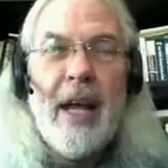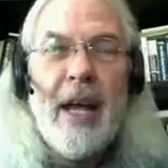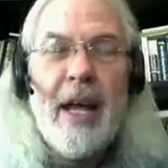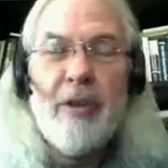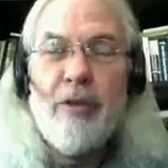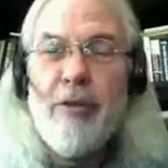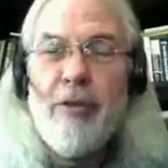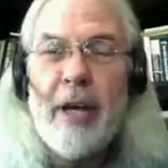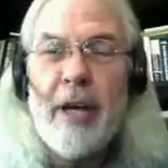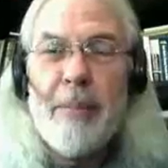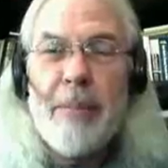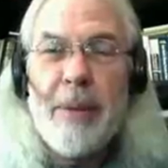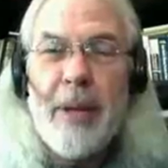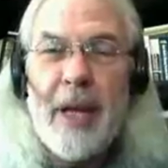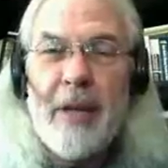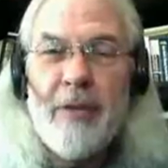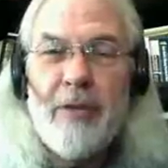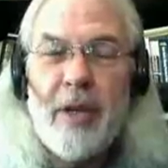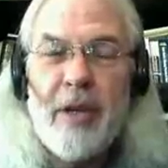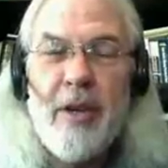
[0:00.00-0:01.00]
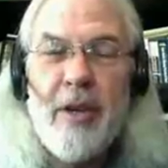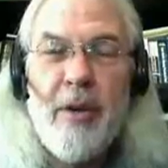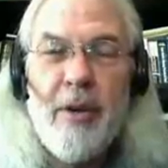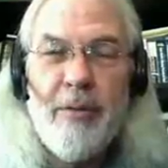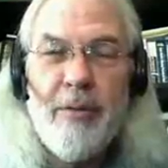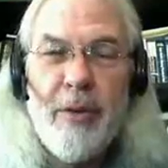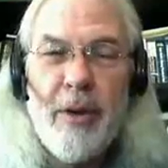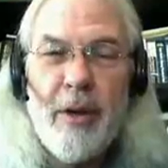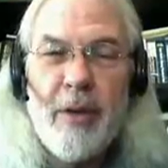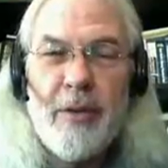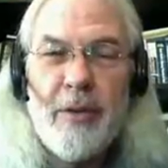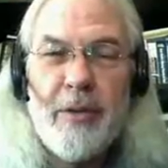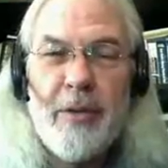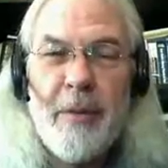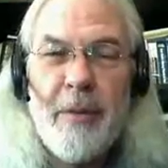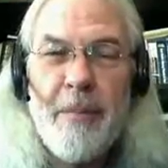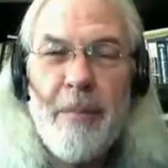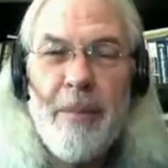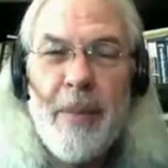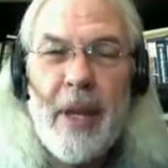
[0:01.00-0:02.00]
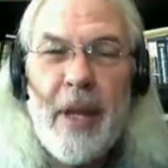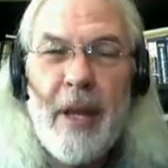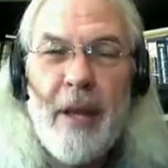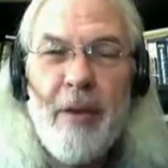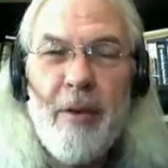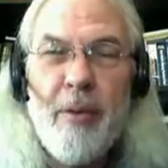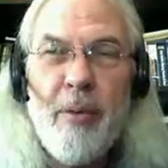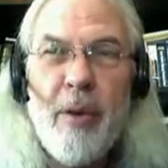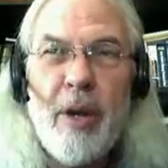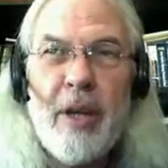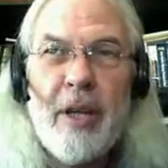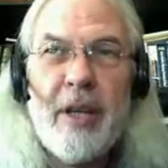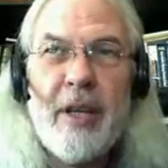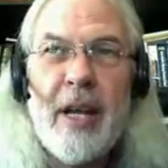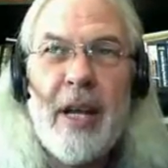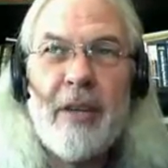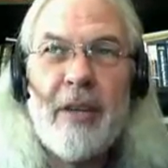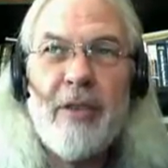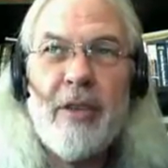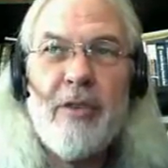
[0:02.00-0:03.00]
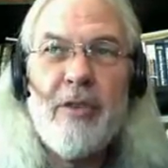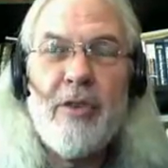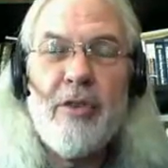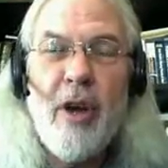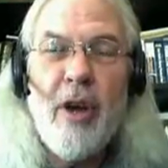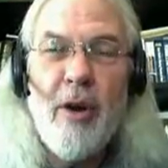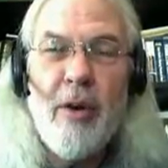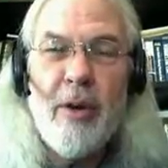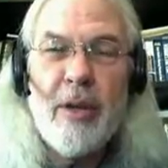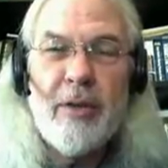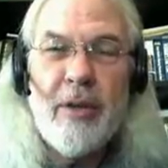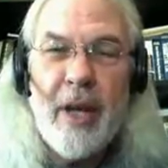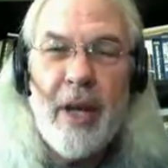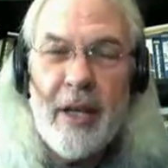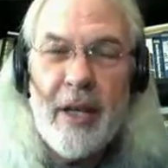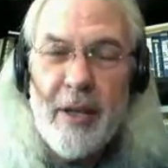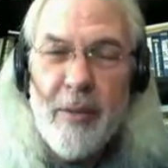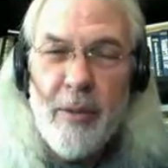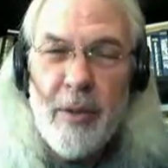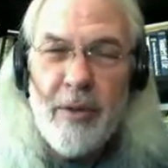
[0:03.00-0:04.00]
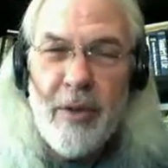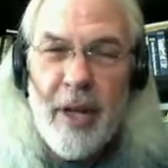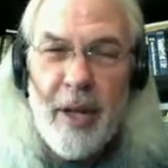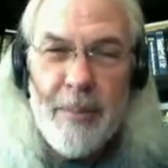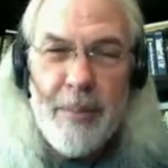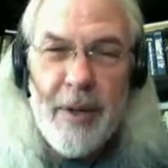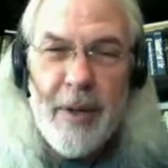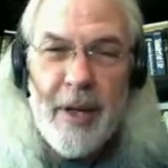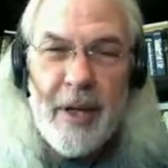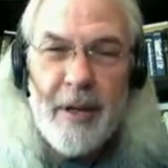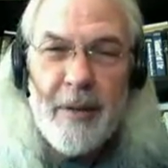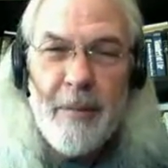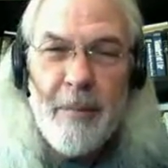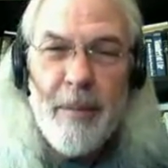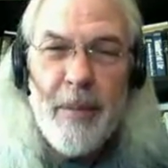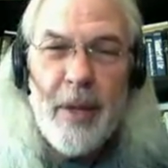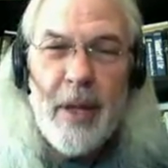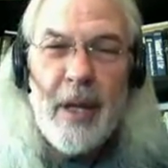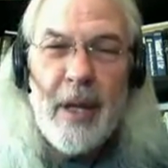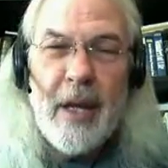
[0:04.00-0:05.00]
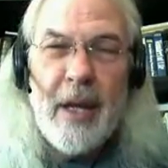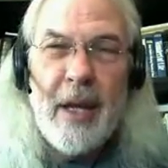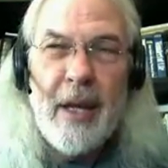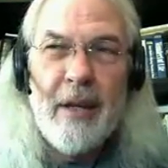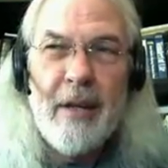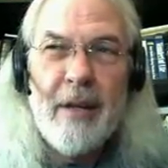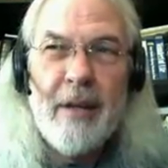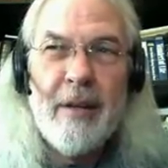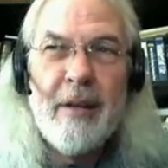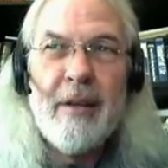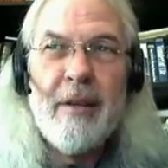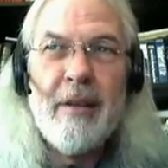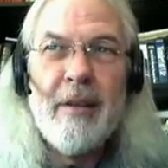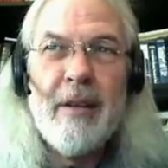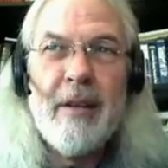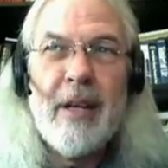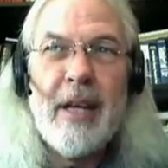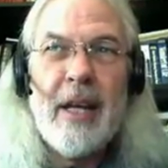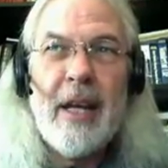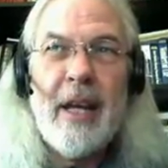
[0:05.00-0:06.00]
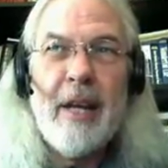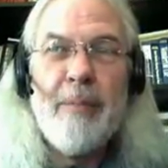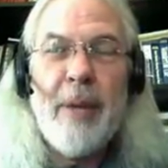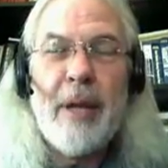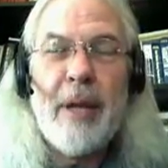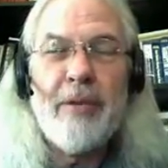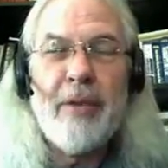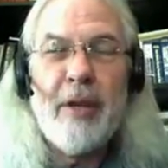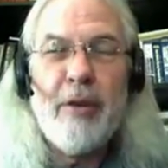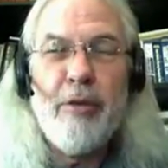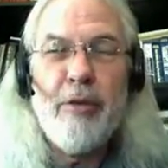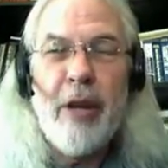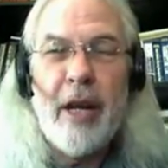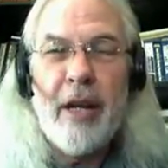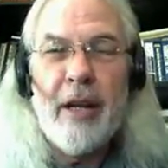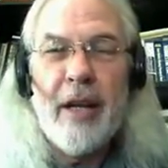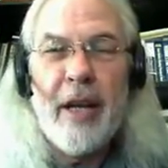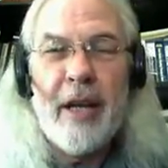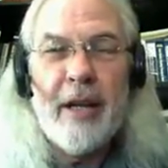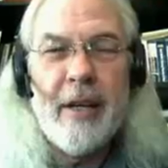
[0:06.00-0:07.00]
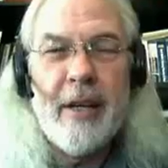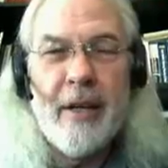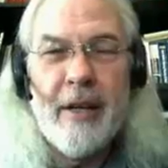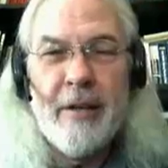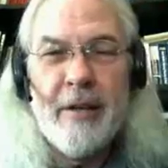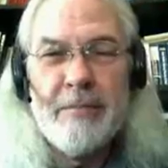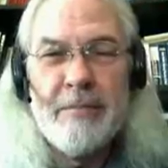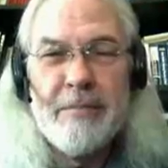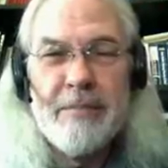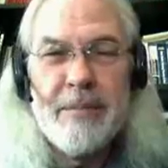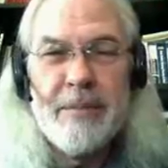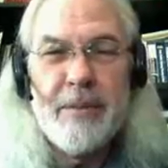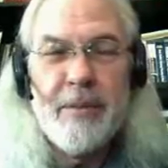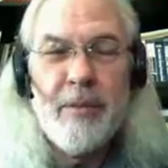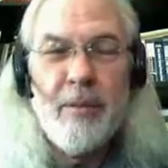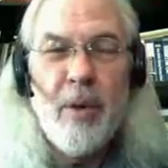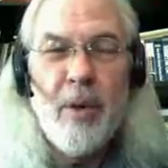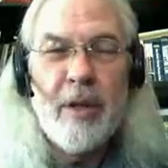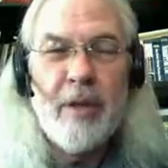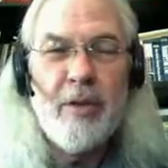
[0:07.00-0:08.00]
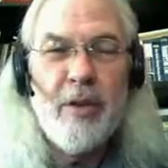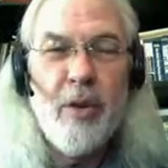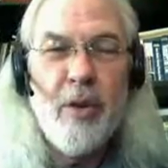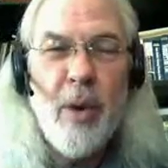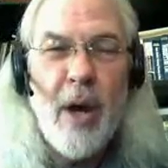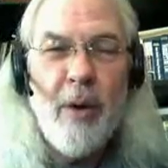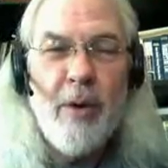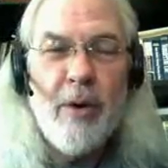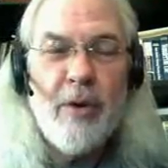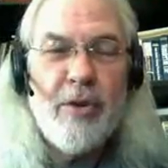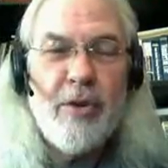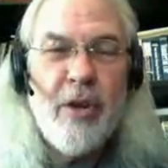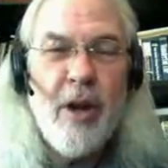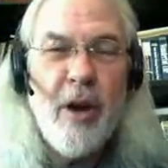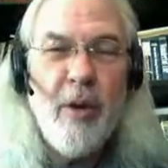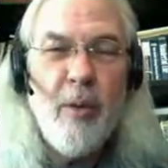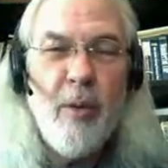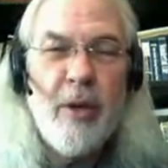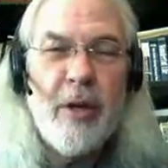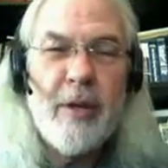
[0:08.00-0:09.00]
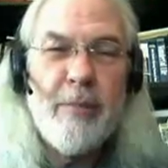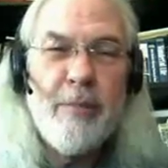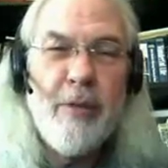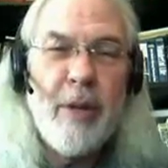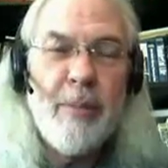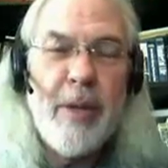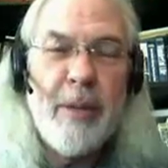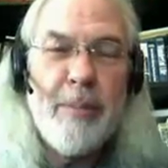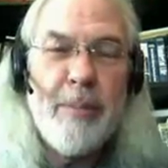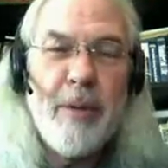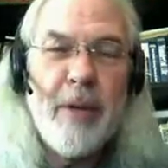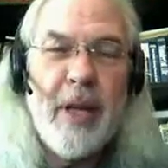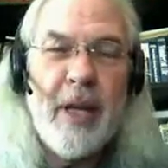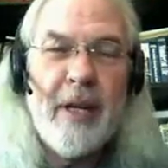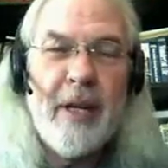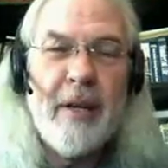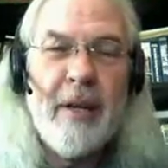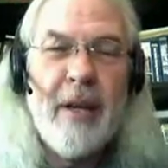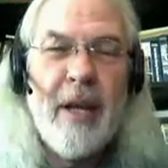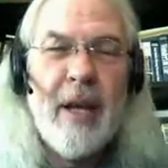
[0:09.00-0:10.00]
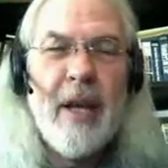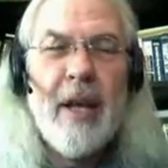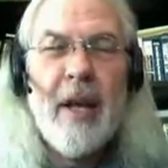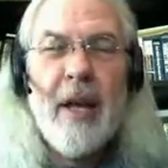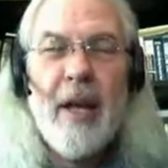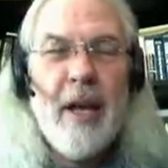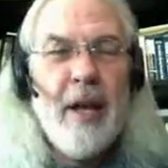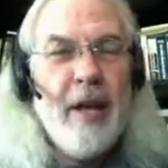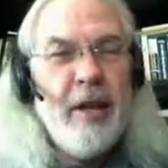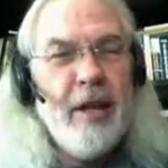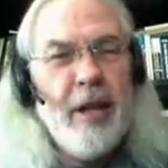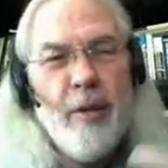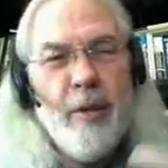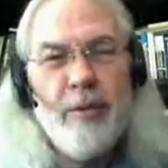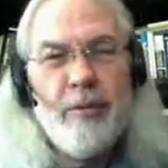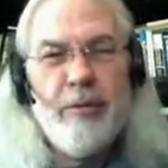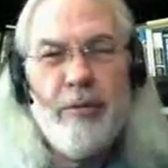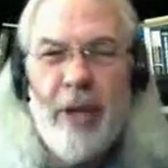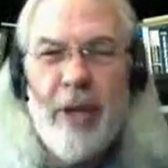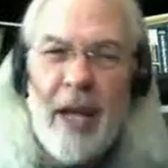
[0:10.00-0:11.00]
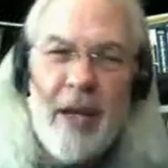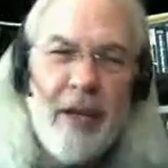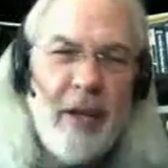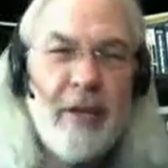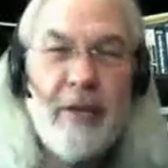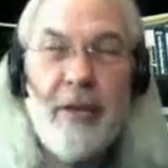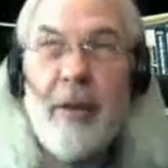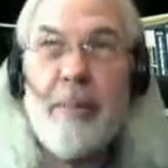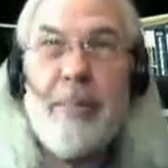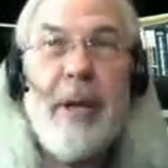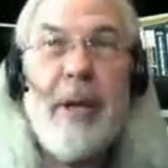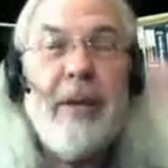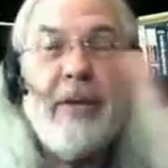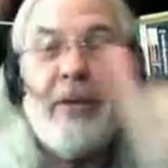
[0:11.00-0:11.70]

and create a plastic universe where you could actually show exactly what's happening, and basically create like a 1 to 2 hour show where you could bring people in, and we're telling all these little